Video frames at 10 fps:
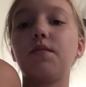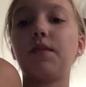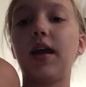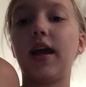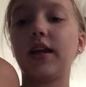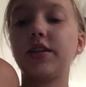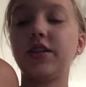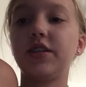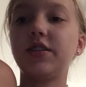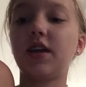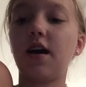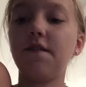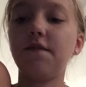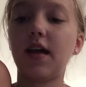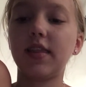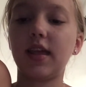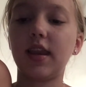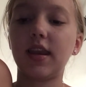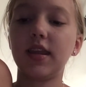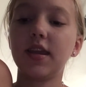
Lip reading: My extra stuff. And then in